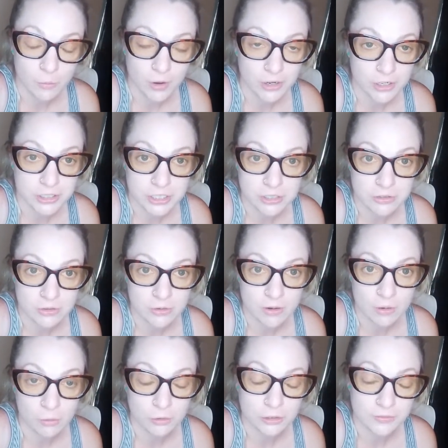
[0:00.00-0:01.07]
1 or 2
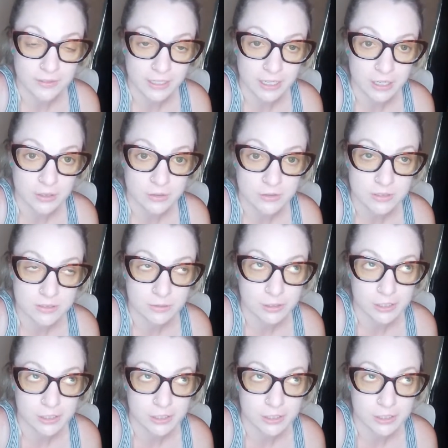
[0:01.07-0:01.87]
older videos,